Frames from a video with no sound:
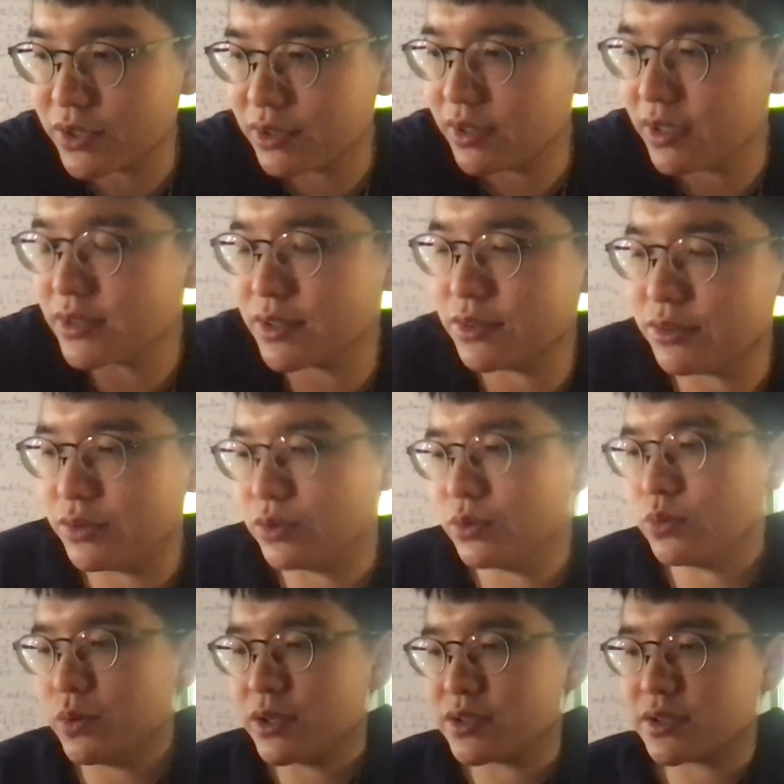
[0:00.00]
doesn't do,
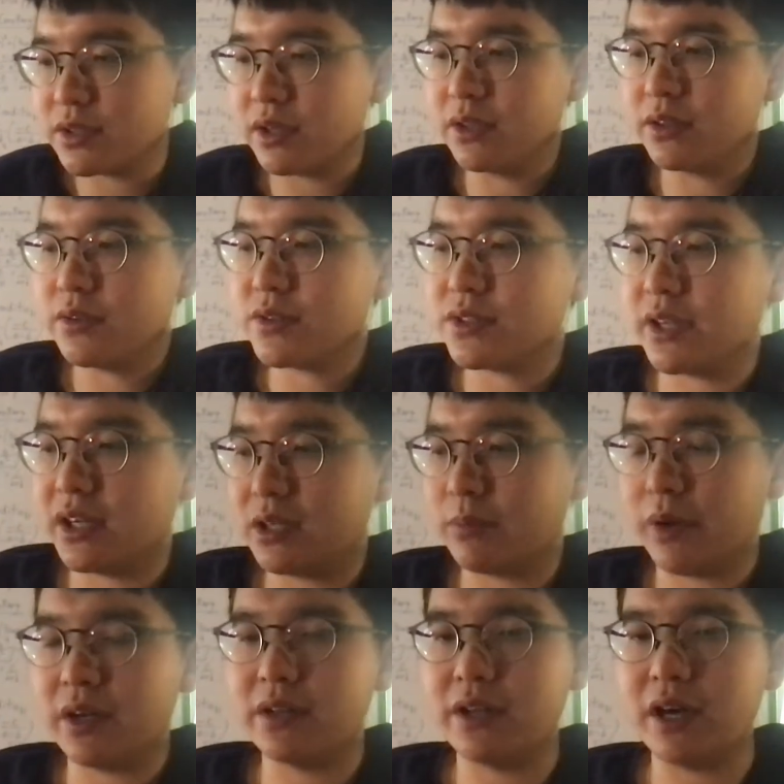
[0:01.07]
which Understanding
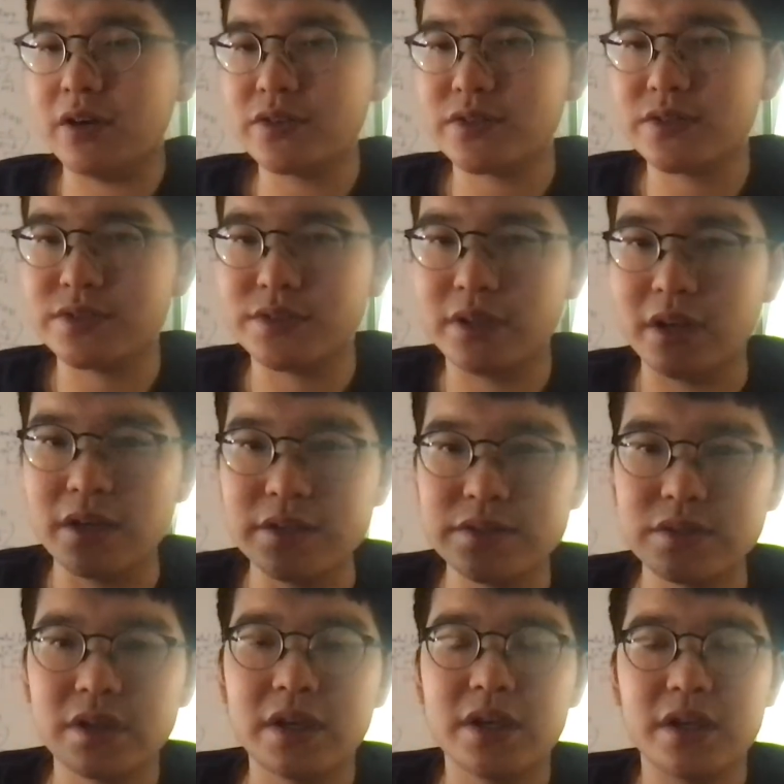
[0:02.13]
by Analysis does,
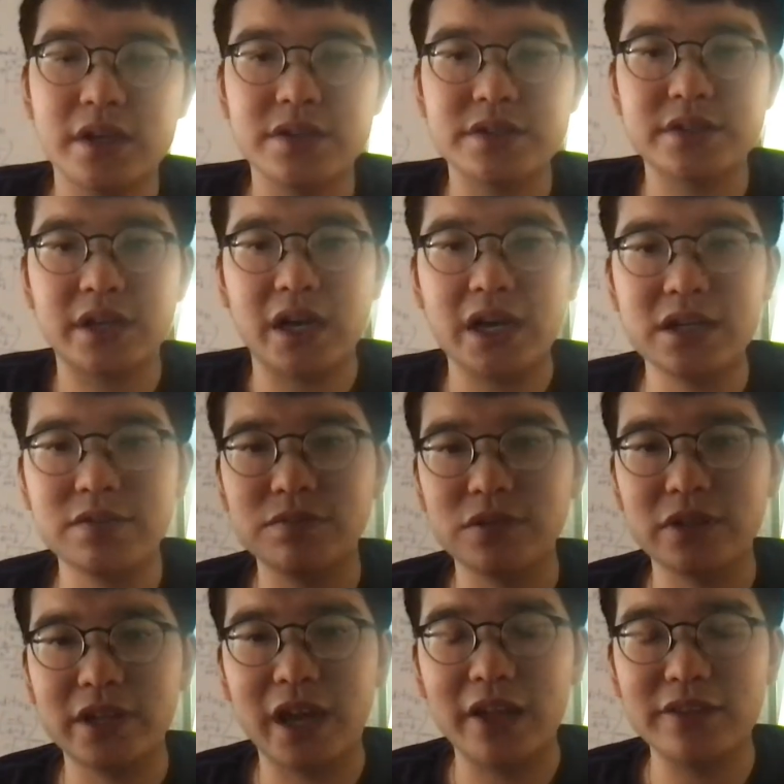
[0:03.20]
is kind of
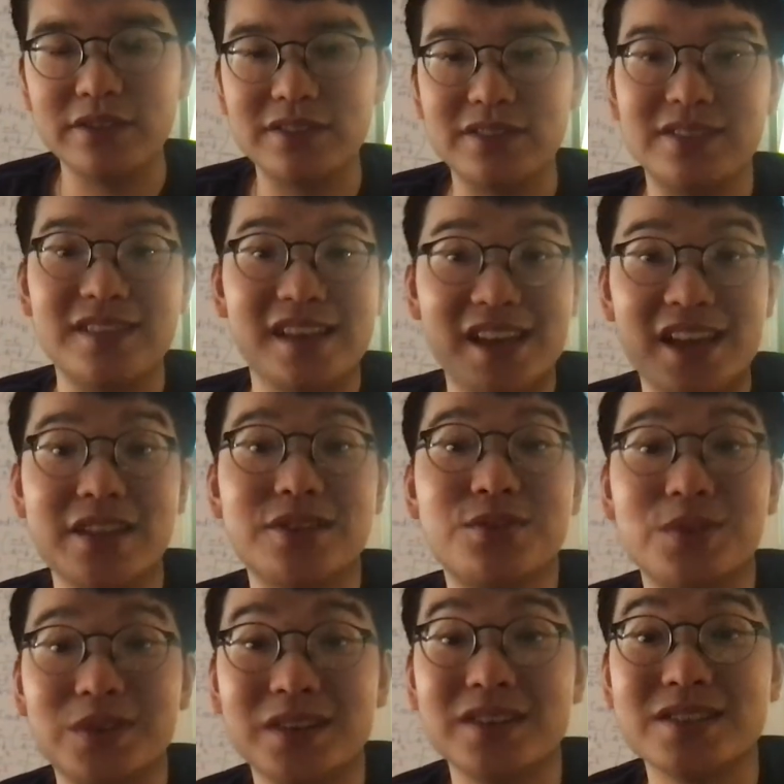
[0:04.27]
look at the
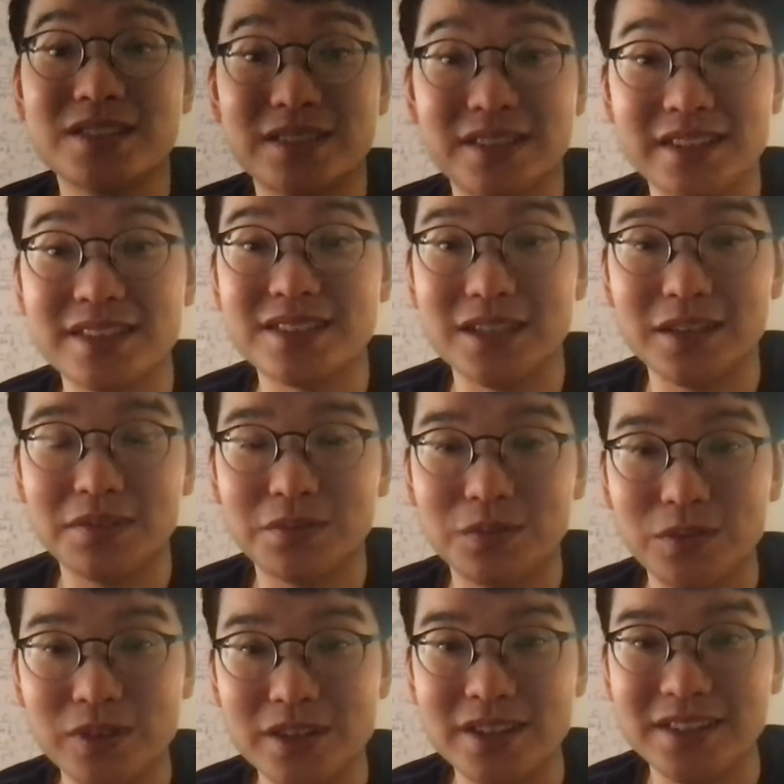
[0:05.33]
interesting stuff
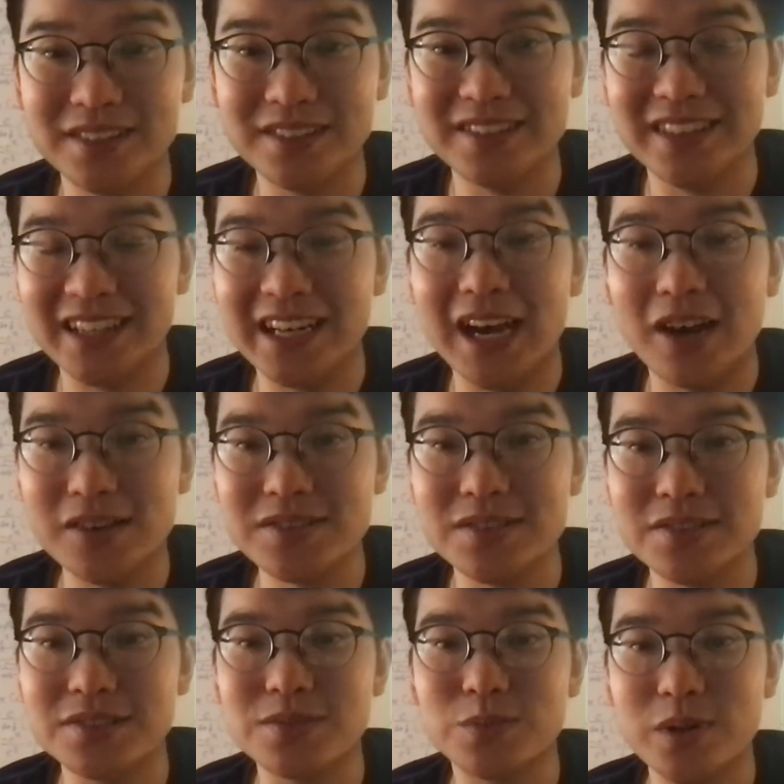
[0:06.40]
in
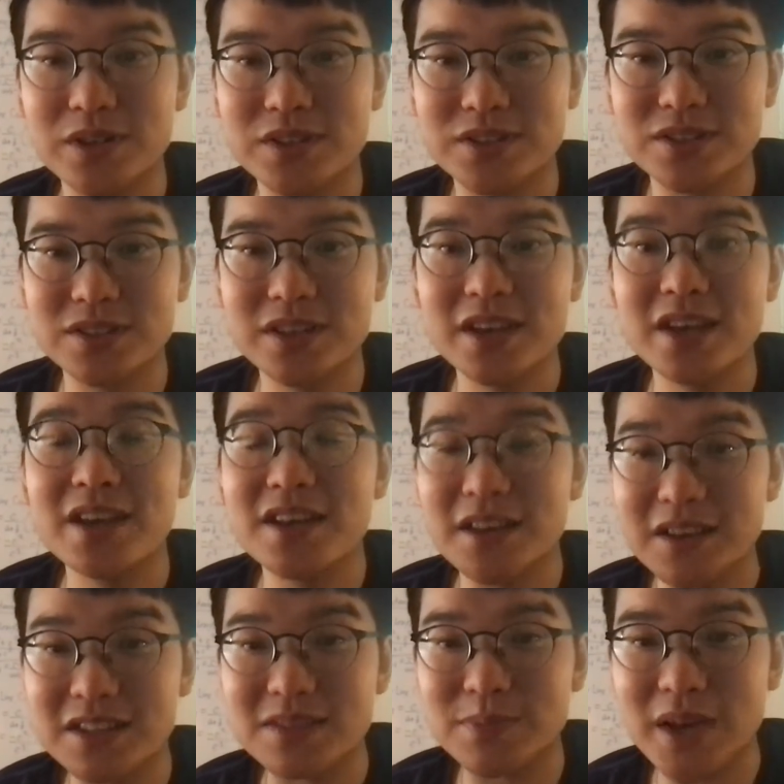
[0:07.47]
analysis, which
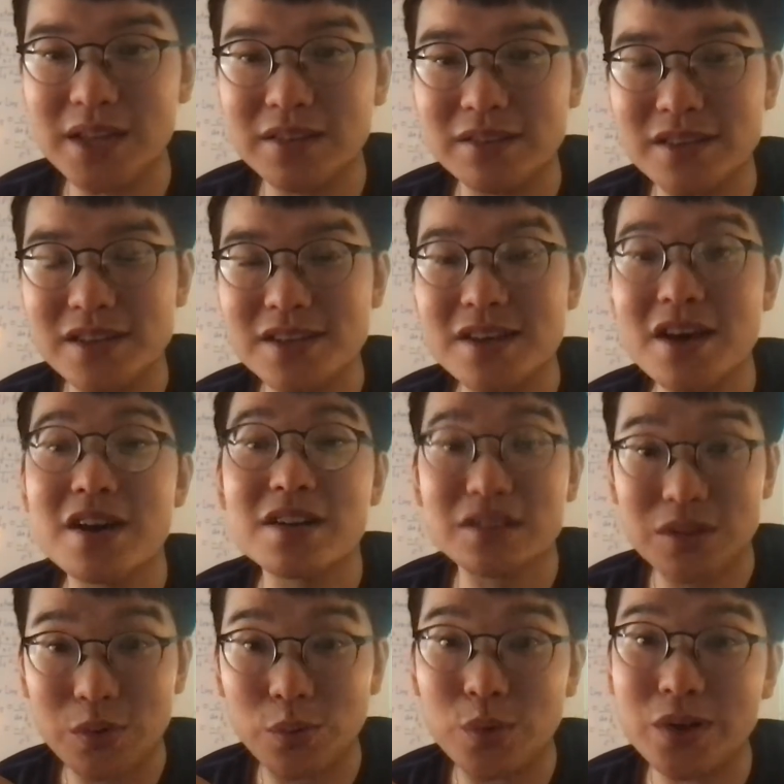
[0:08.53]
is mainly
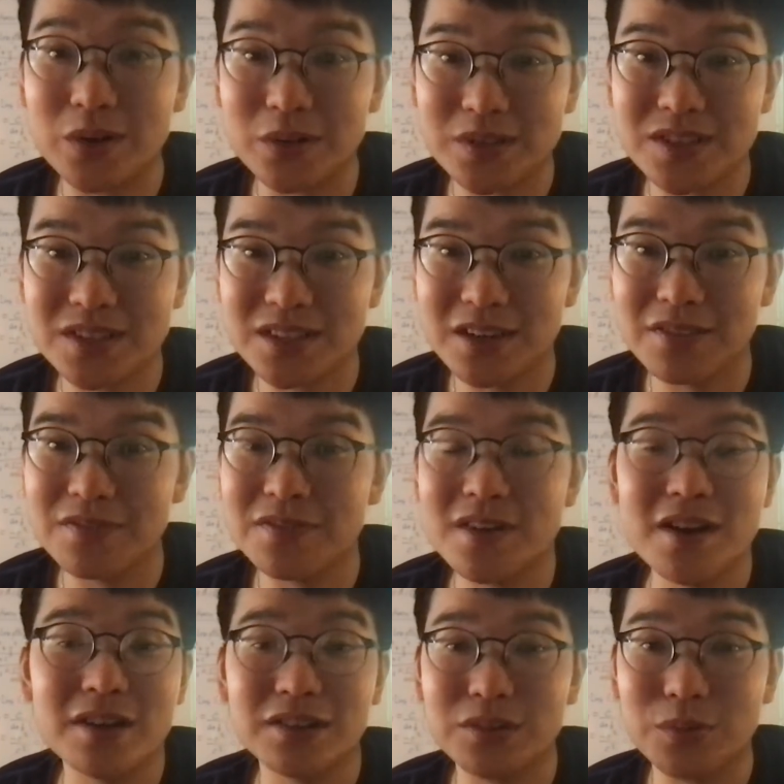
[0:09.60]
the weird stuff,
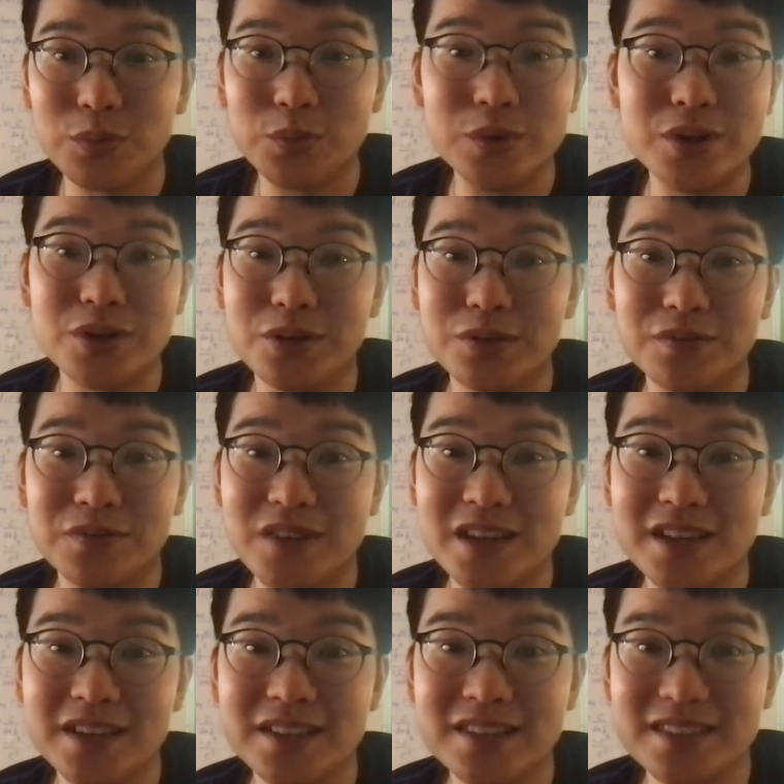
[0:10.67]
the weird
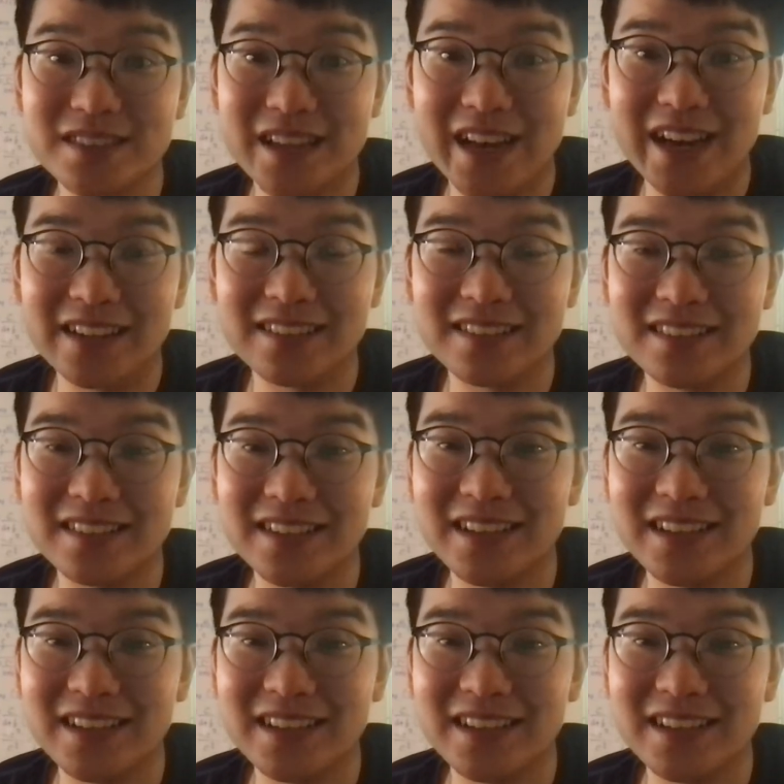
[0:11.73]
things that